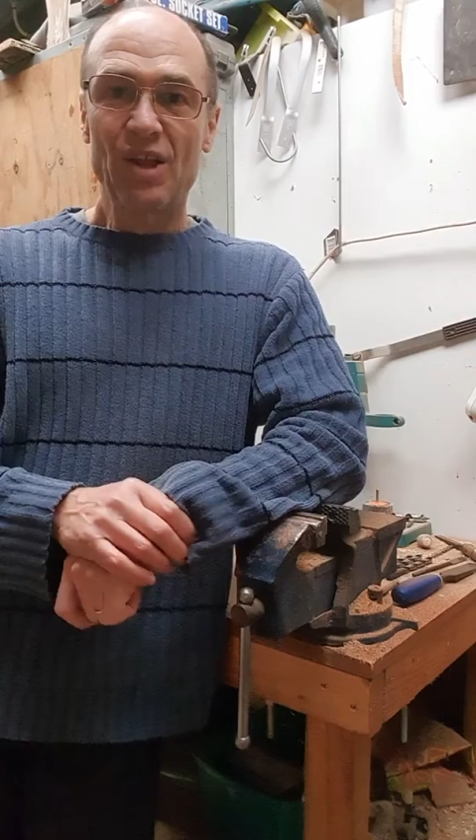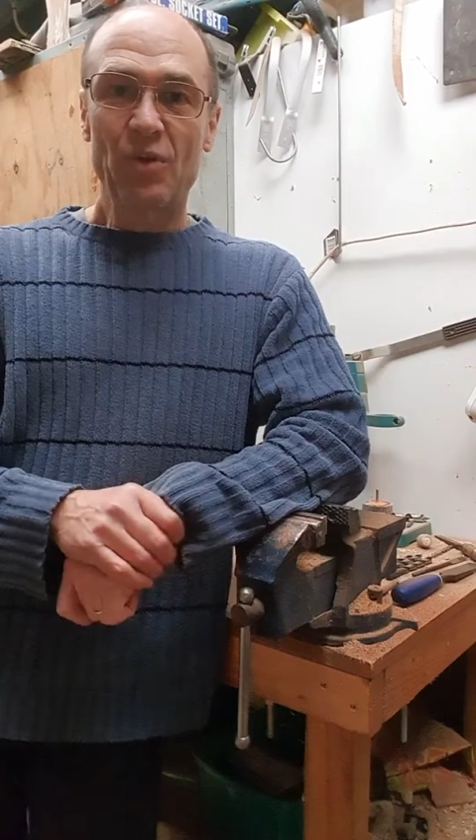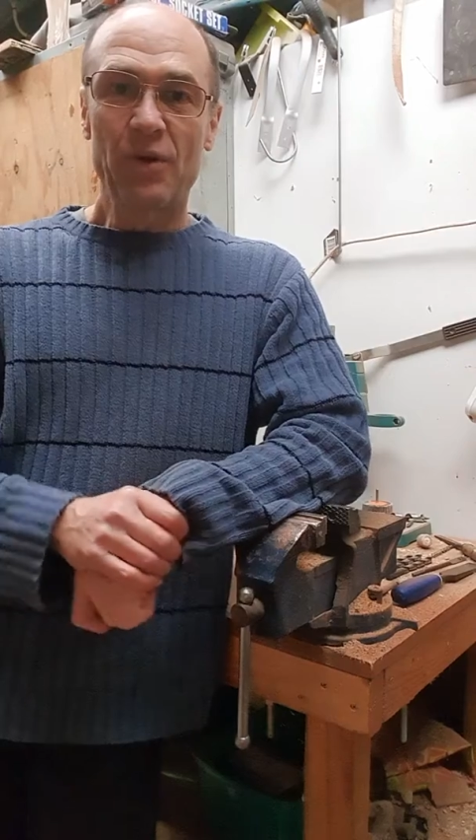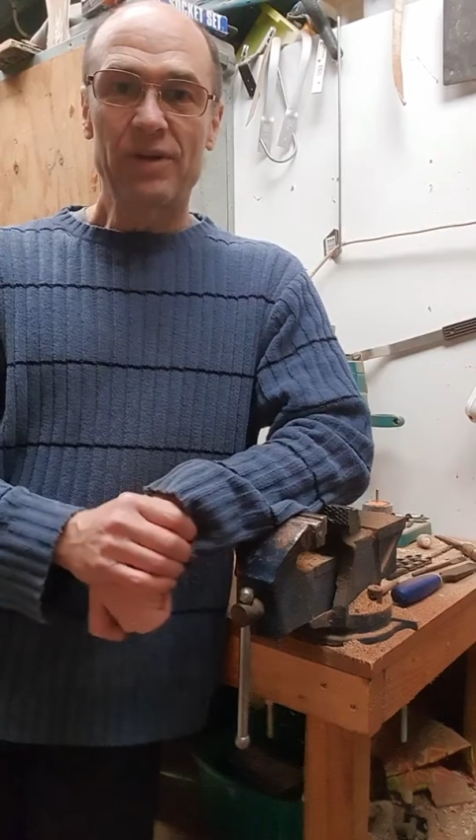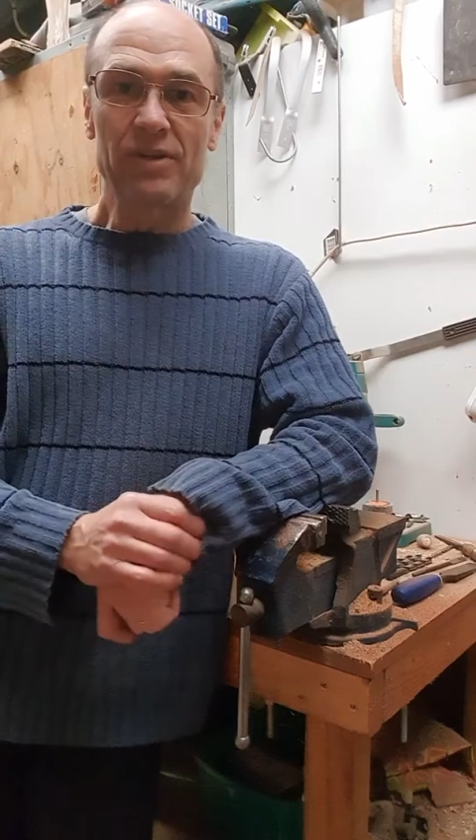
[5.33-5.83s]

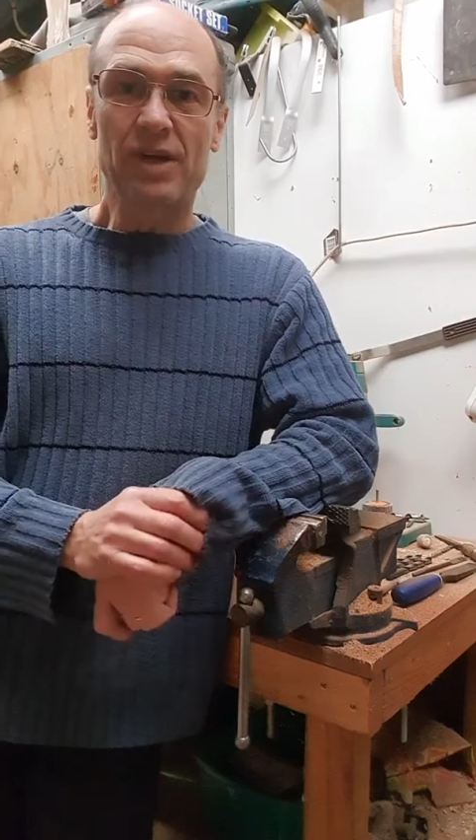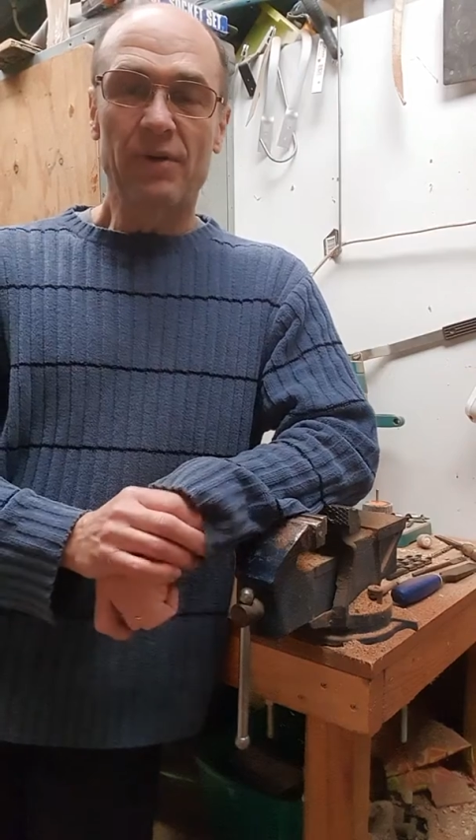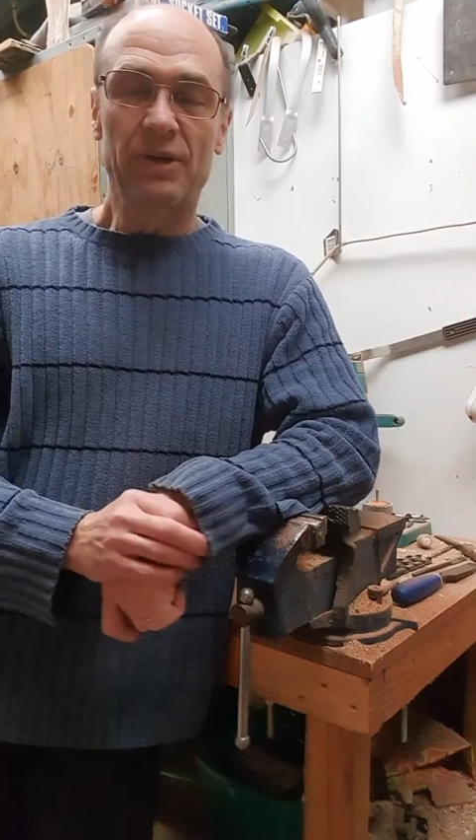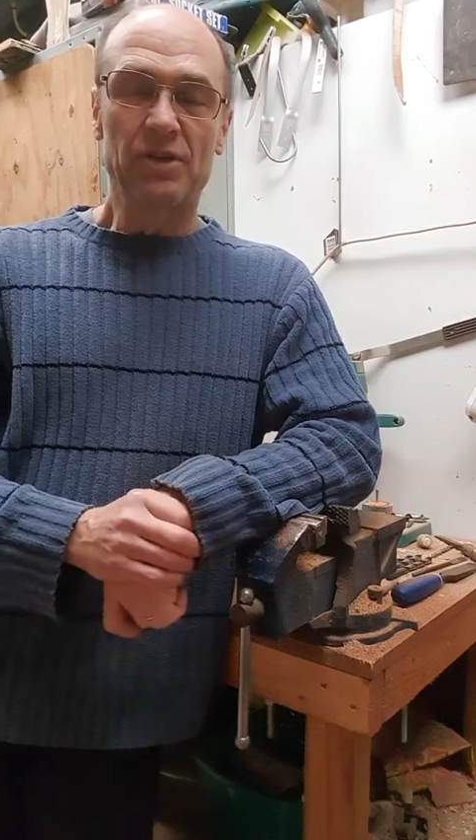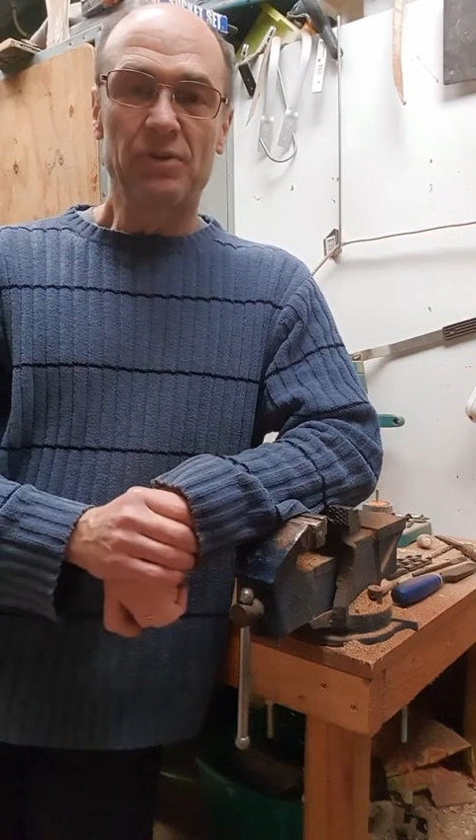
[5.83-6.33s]
We're just
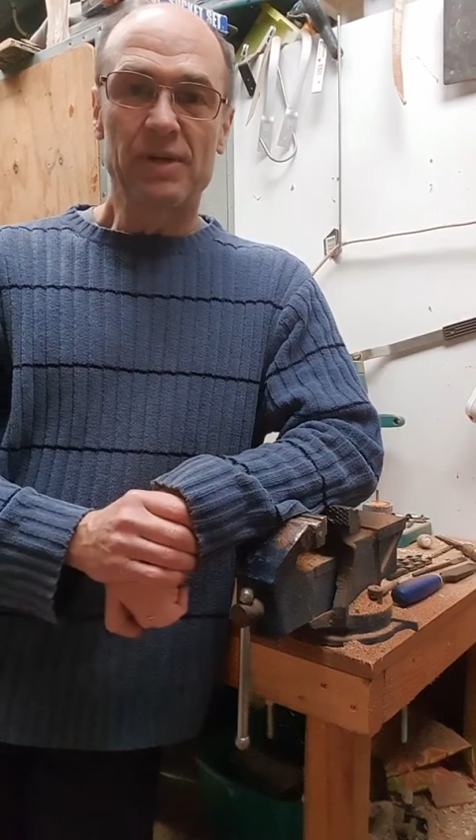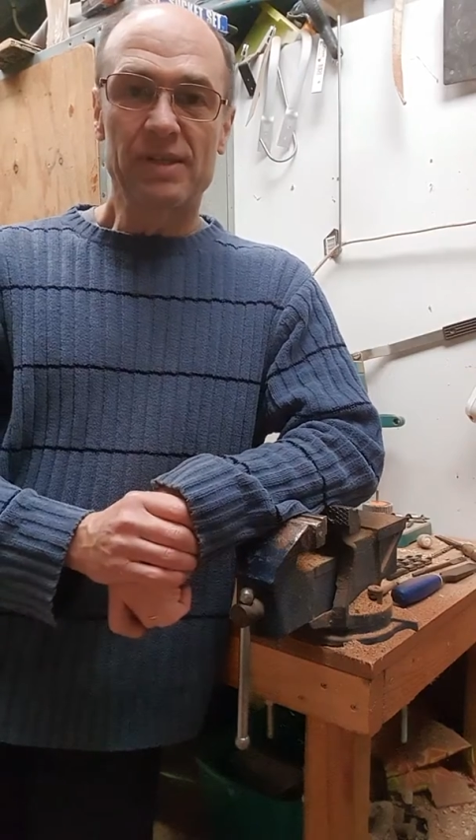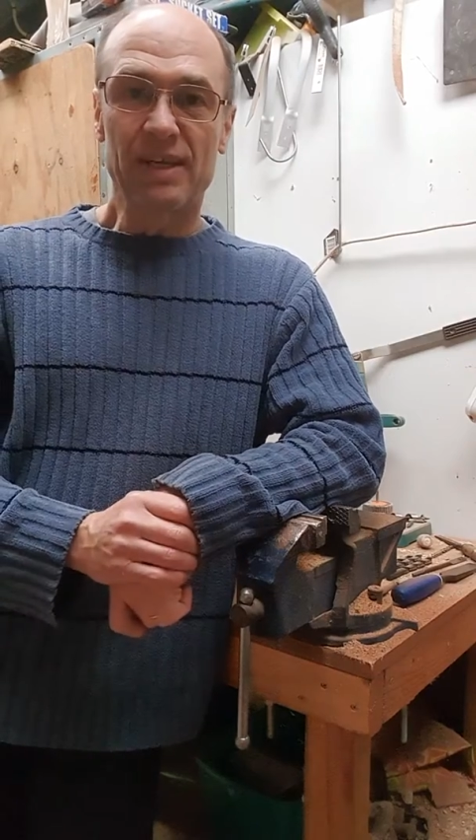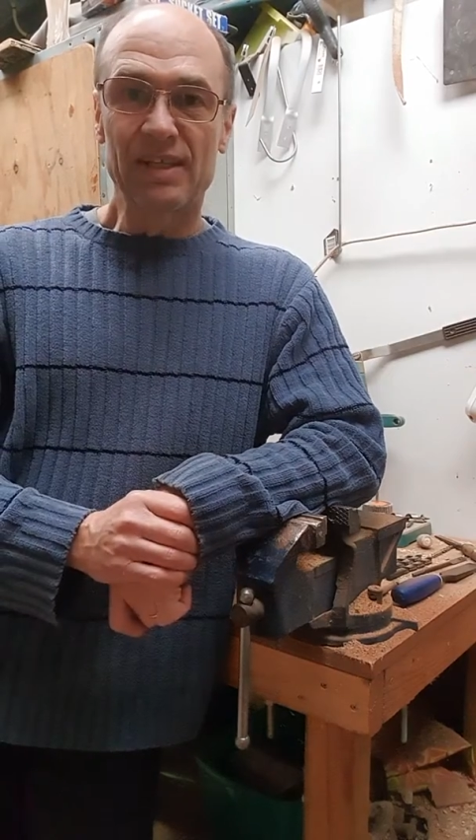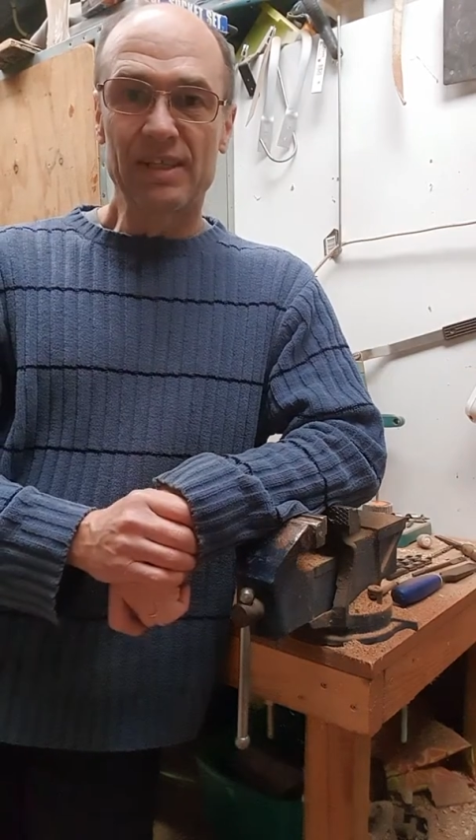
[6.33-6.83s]
going into our
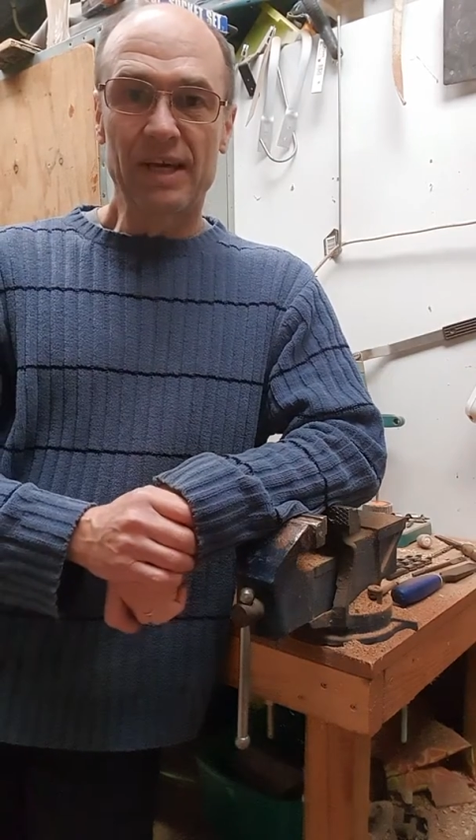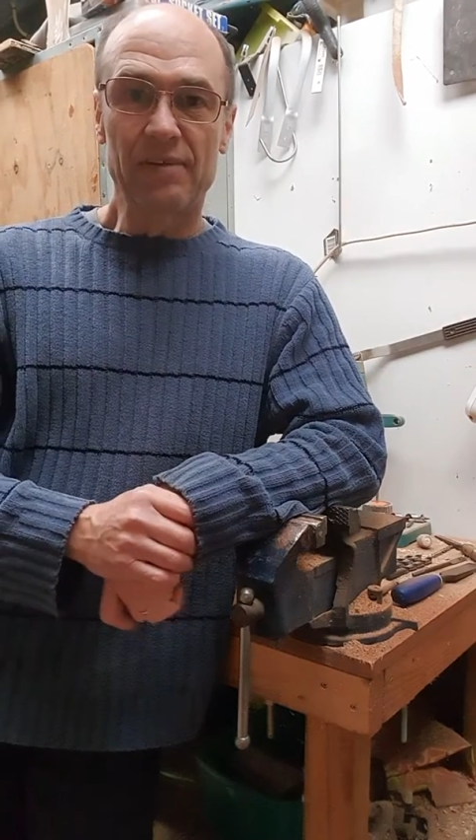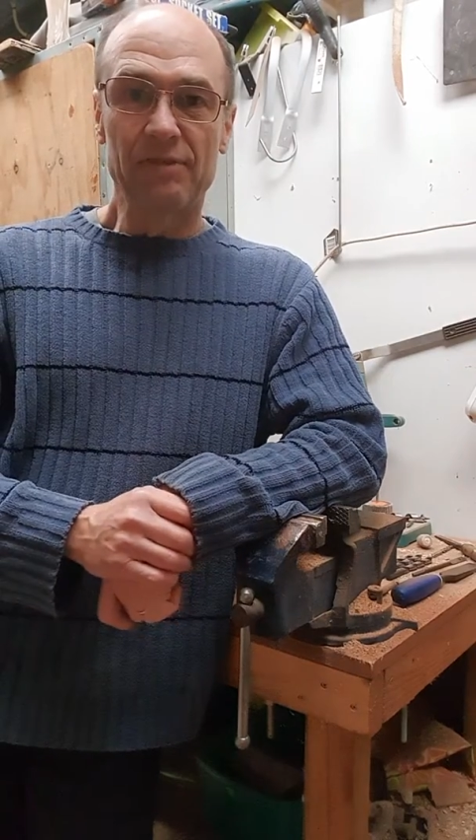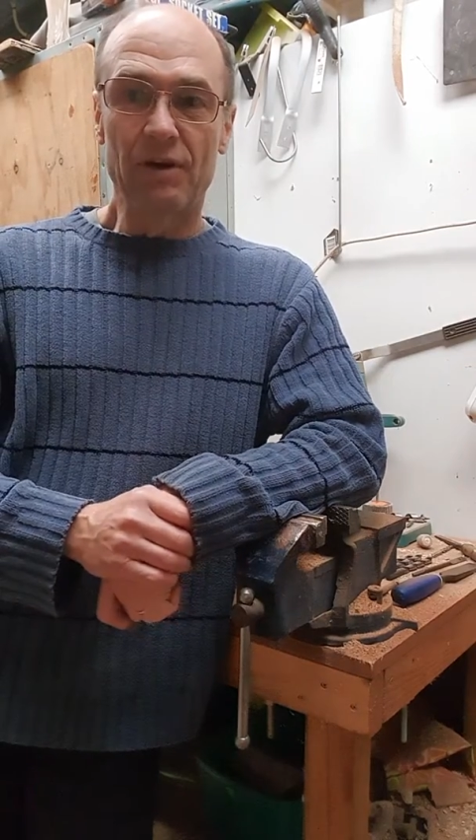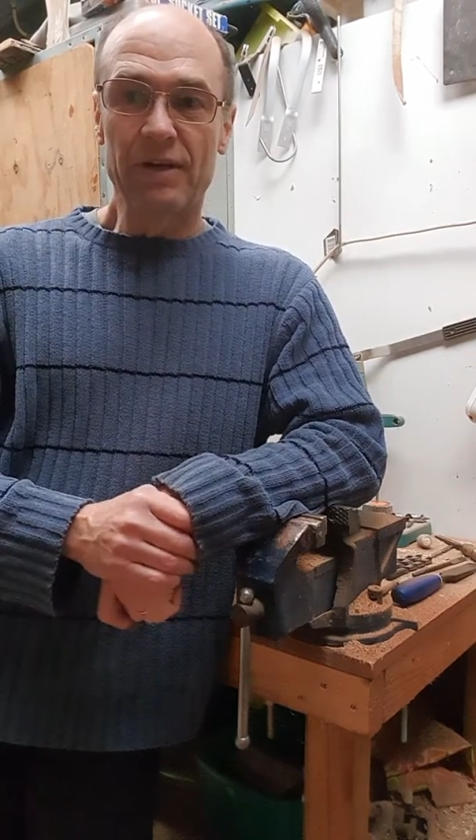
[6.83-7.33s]
second state
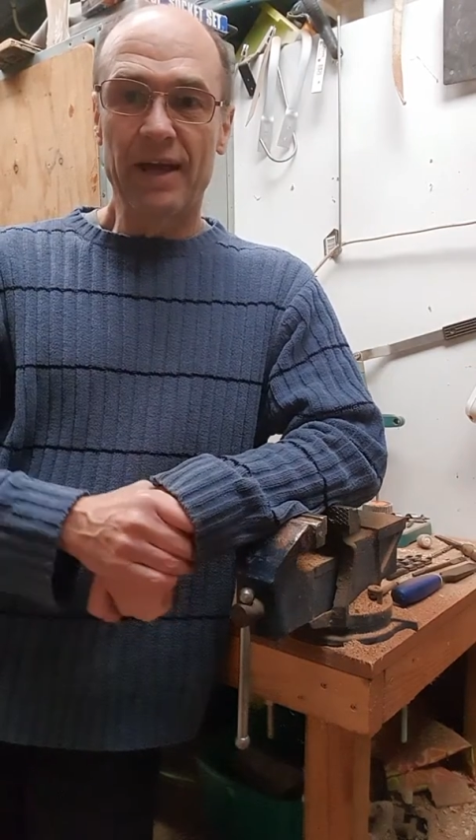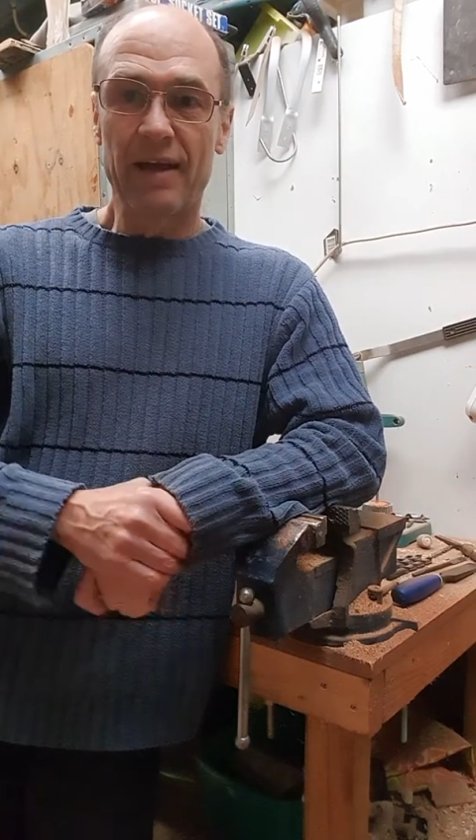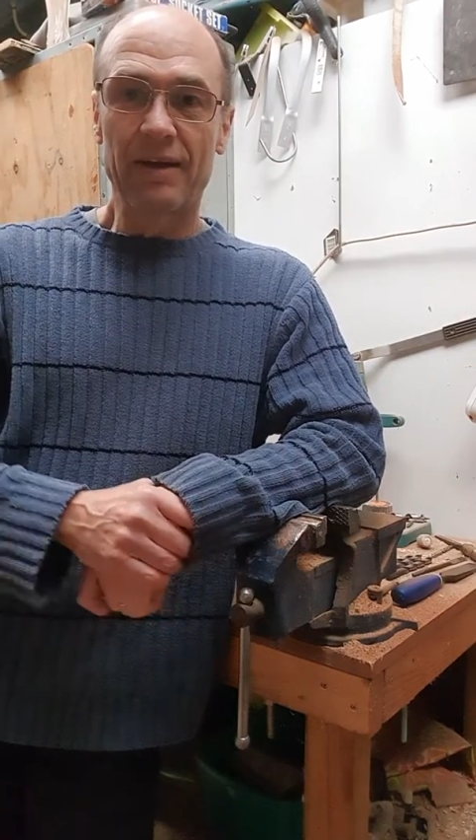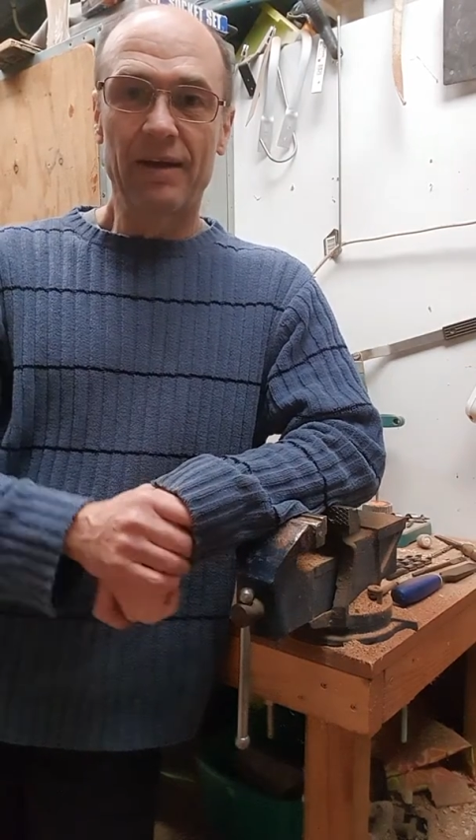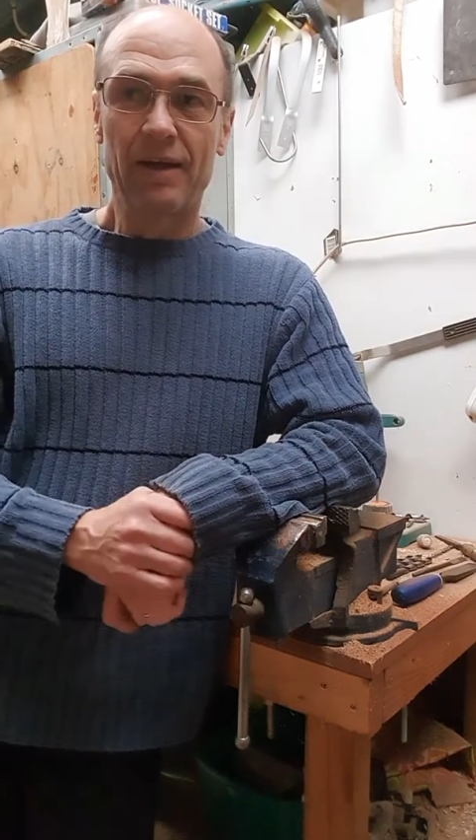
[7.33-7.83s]
of lockdown.